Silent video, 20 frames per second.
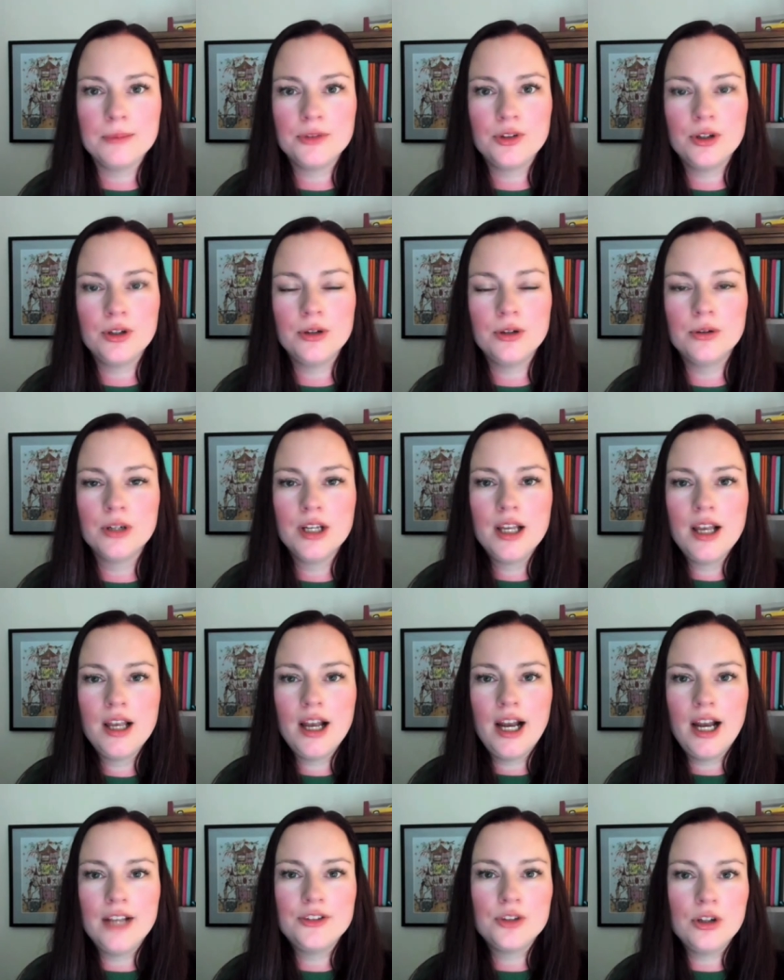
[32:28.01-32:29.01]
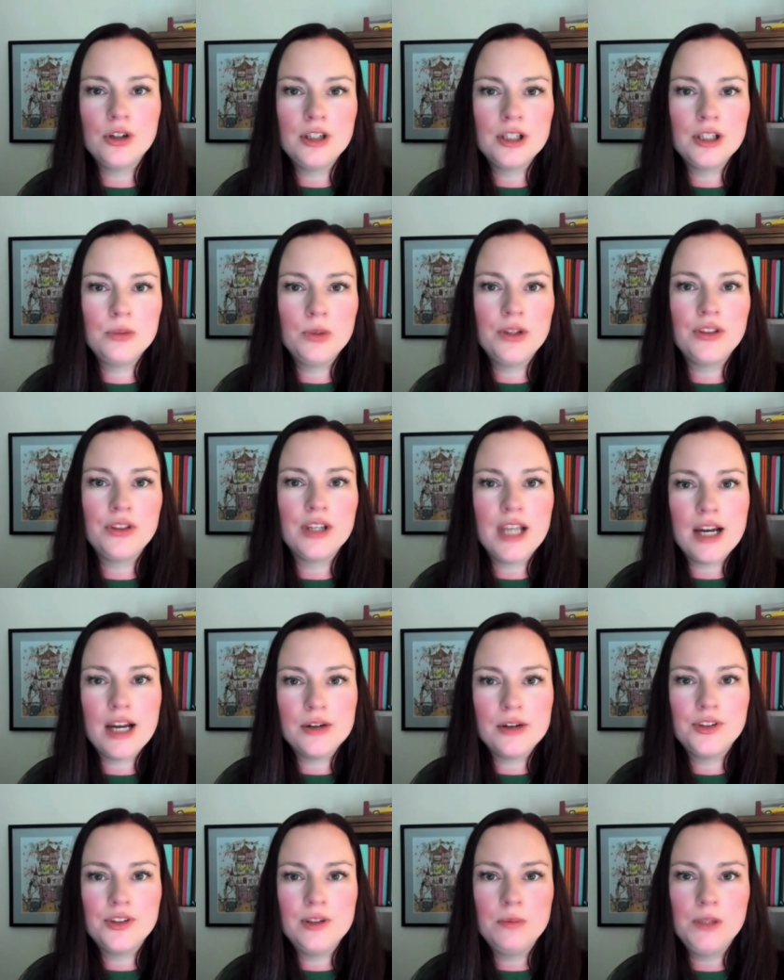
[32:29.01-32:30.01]
So I started with the
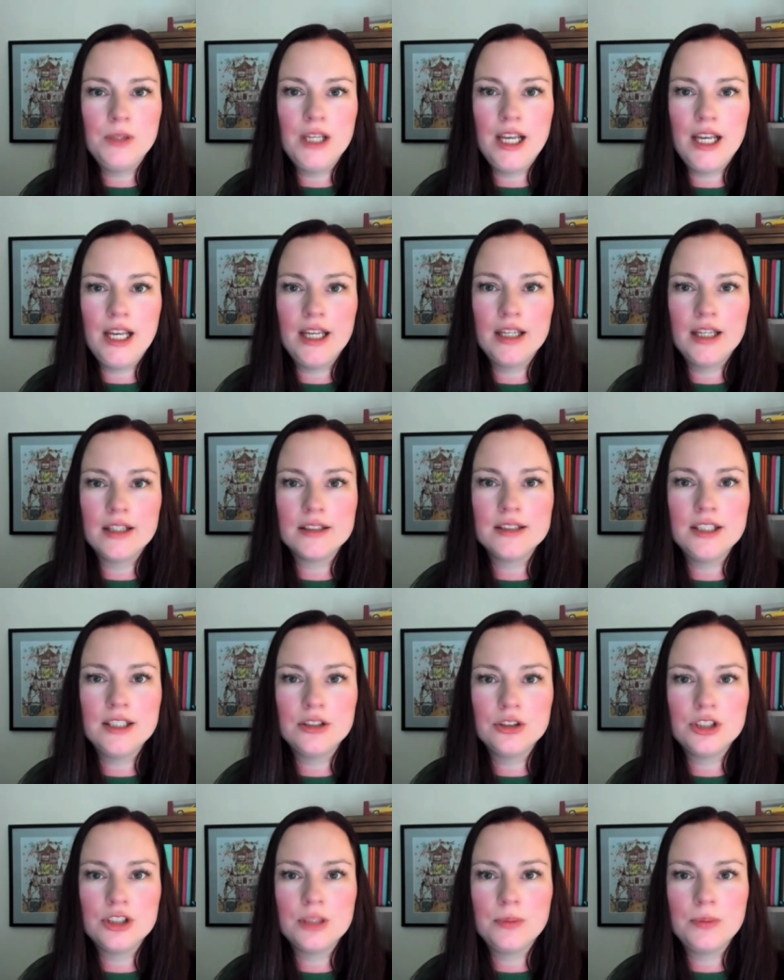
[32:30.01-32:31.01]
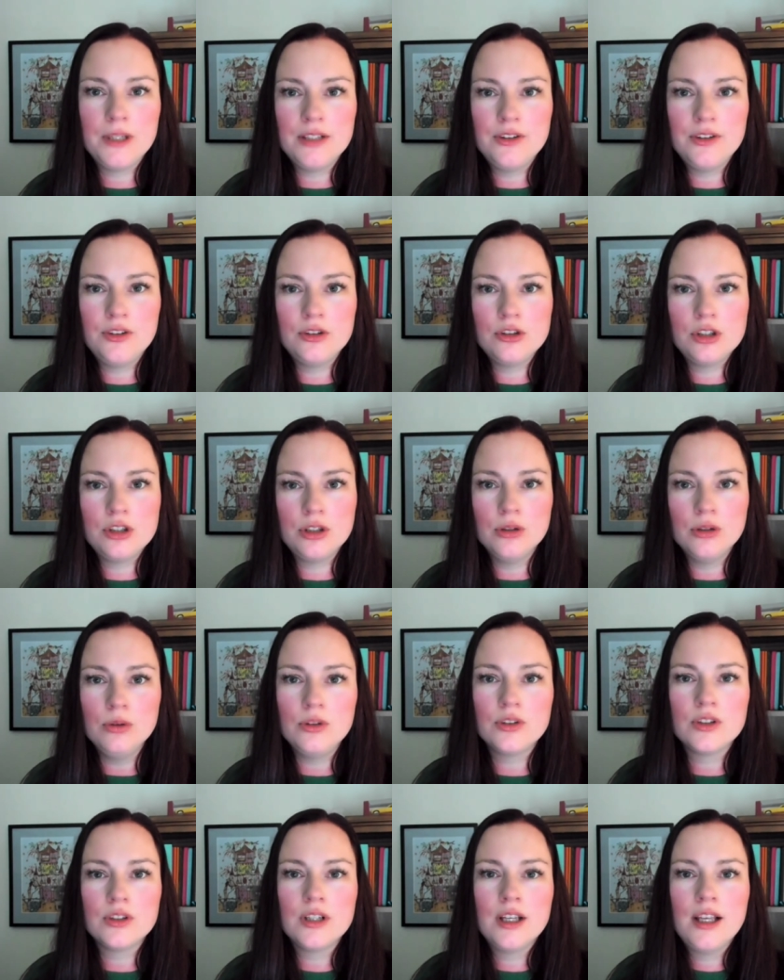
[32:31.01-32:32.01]
CalCPA Leadership
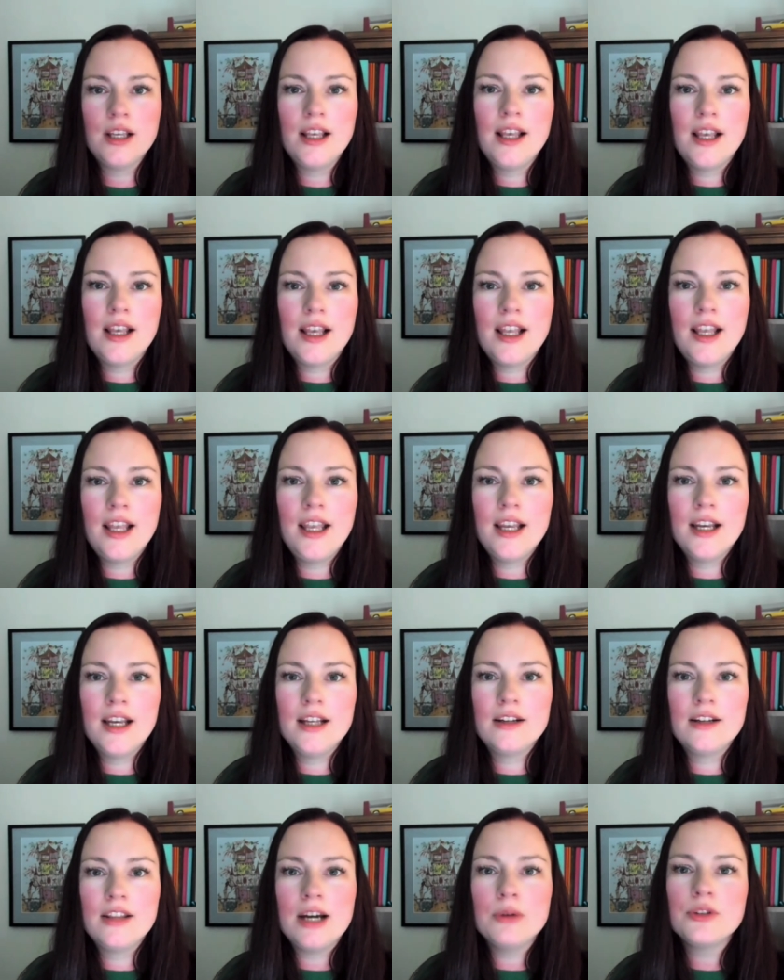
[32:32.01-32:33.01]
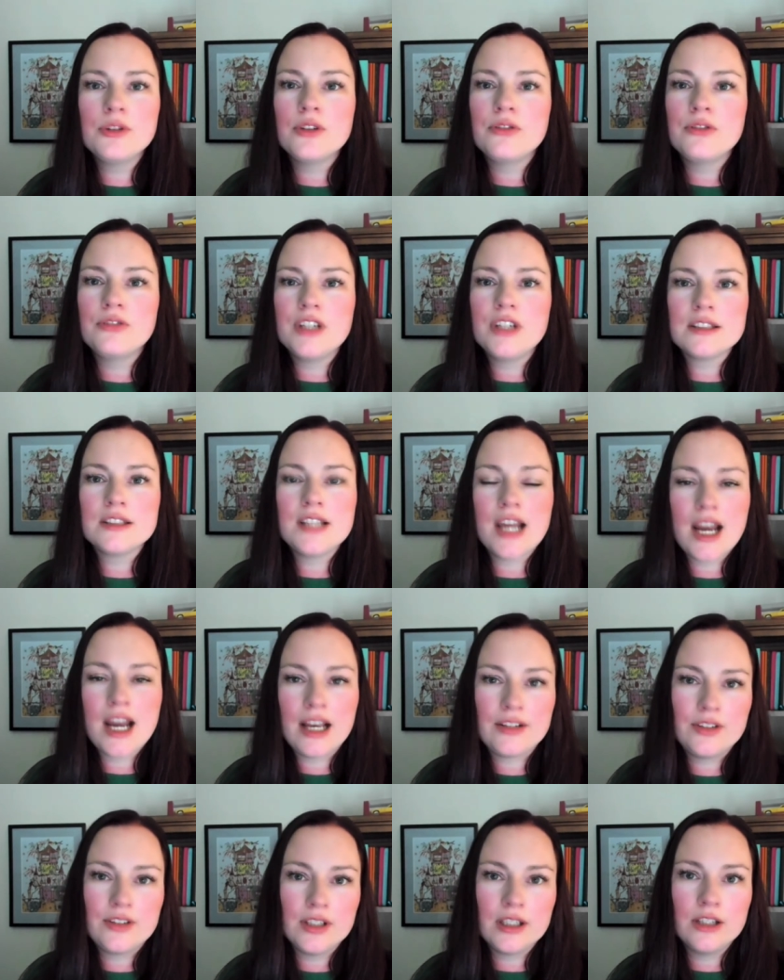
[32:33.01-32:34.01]
Institute, and that was a
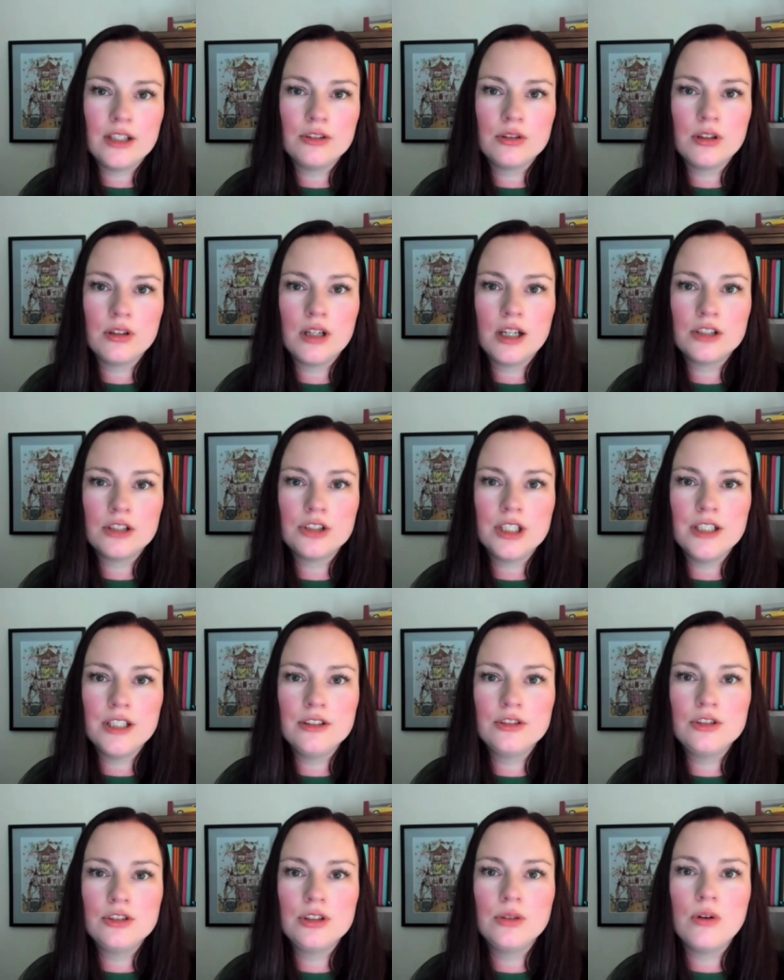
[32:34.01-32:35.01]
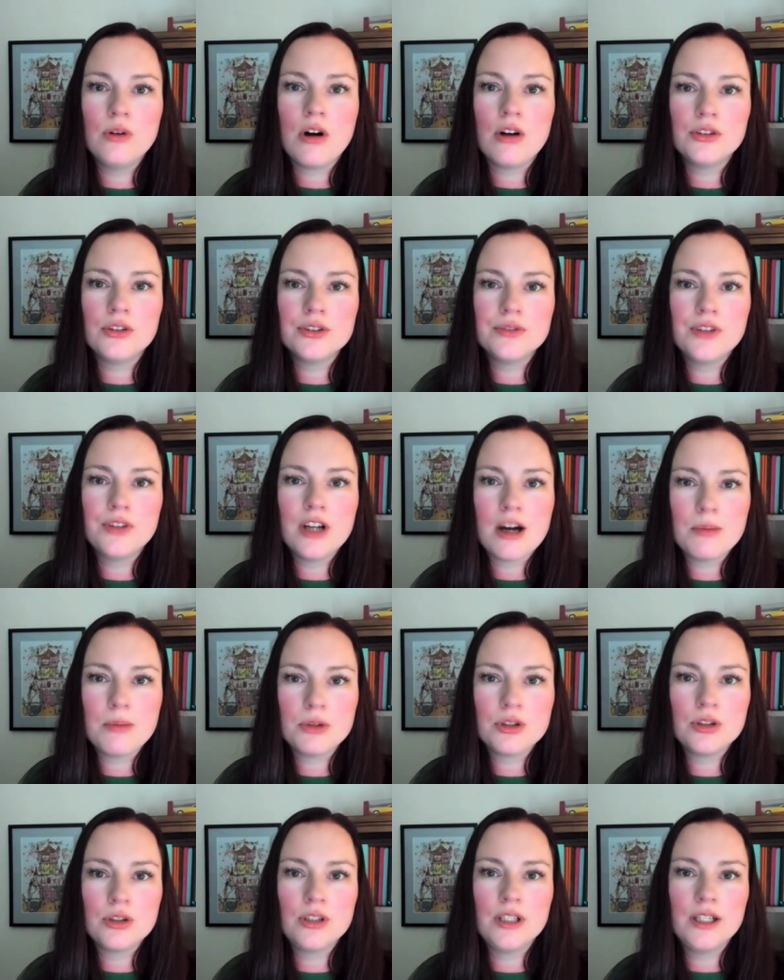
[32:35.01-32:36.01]
fantastic introduction to all of the
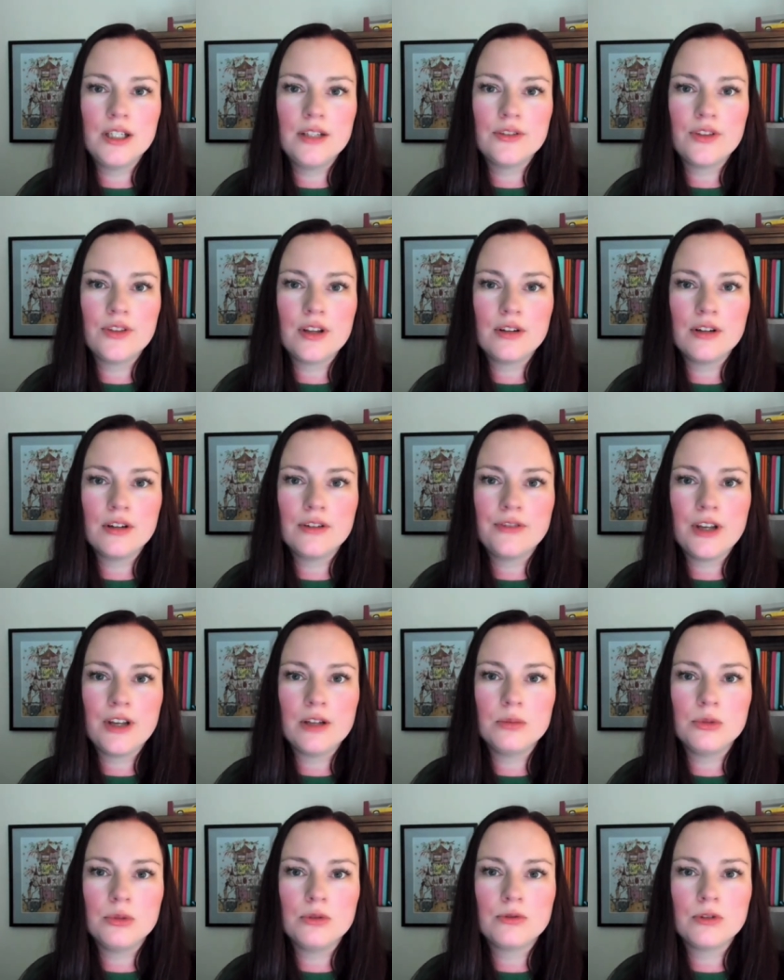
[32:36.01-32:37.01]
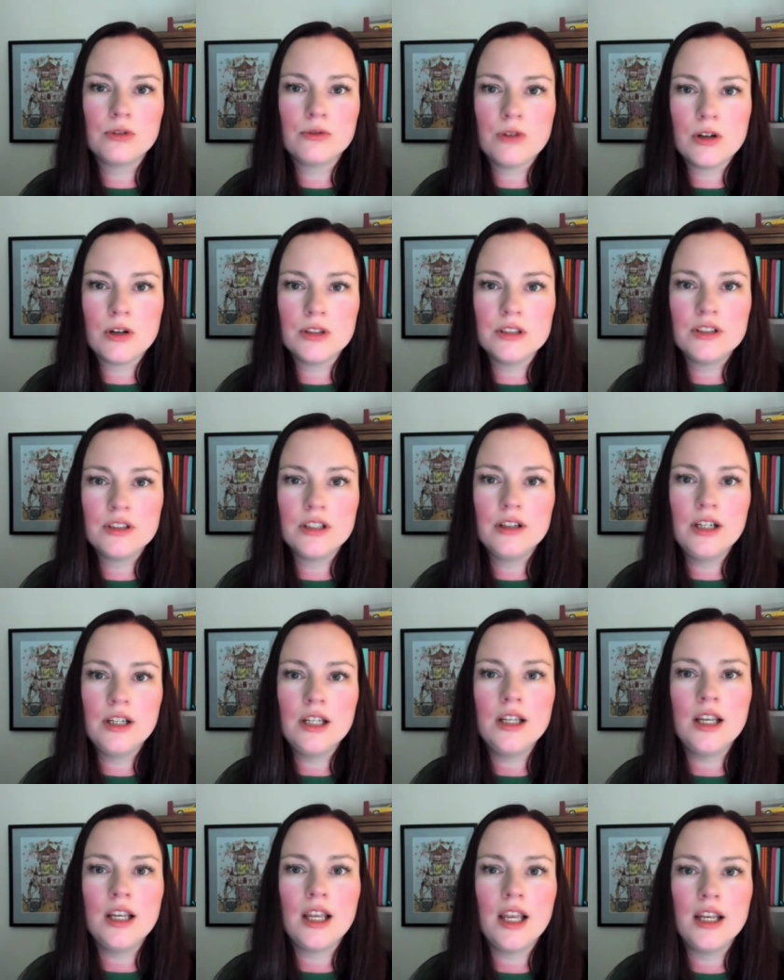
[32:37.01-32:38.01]
opportunities that are available for
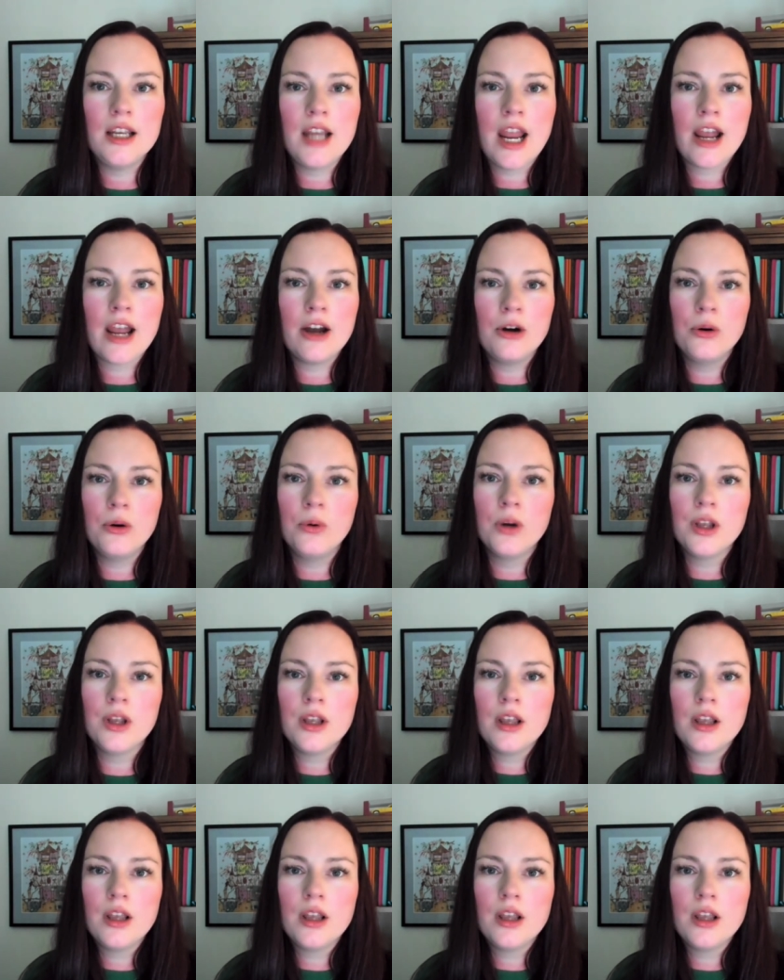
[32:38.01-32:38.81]
volunteering and how